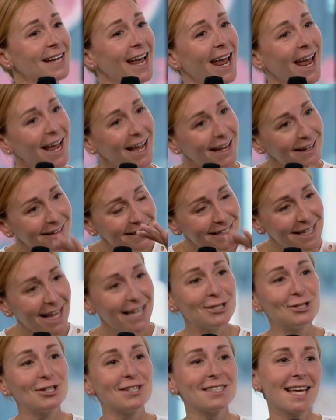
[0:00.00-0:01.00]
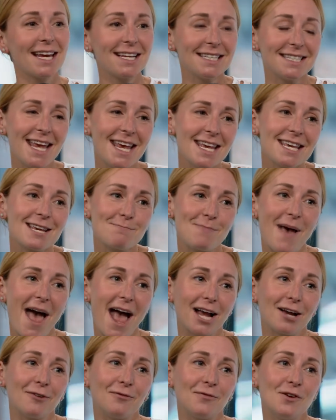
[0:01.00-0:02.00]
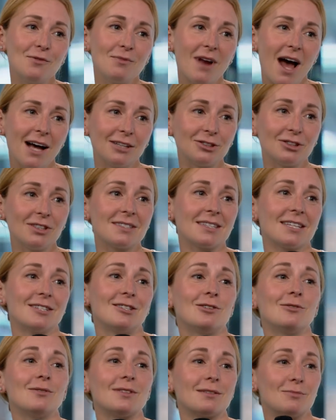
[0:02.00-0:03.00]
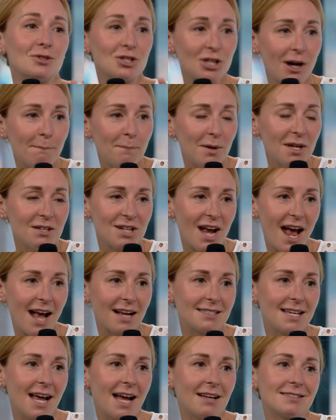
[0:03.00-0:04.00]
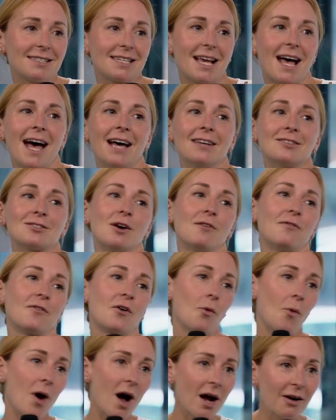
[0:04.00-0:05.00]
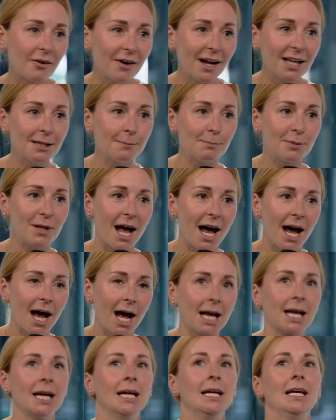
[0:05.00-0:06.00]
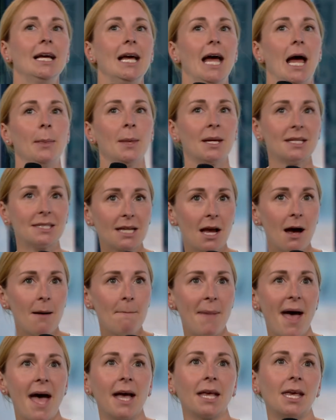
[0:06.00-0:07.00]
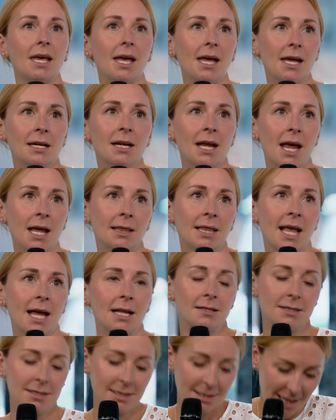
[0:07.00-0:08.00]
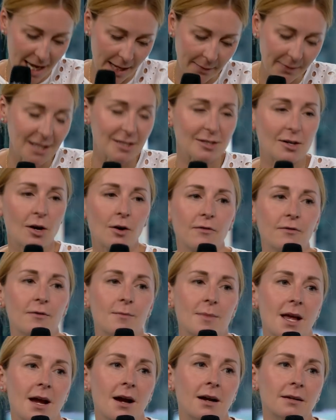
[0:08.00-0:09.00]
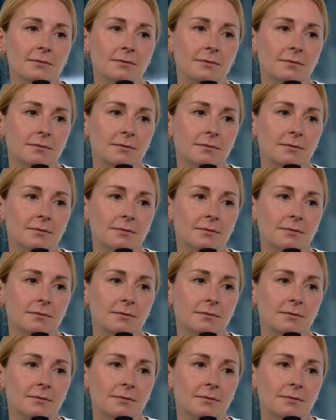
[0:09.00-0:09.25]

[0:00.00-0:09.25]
And let's just like take it back a few notches. Let's do some jumping jacks outside. Let's go for a walk around the block, and let's come back in and let's go from there.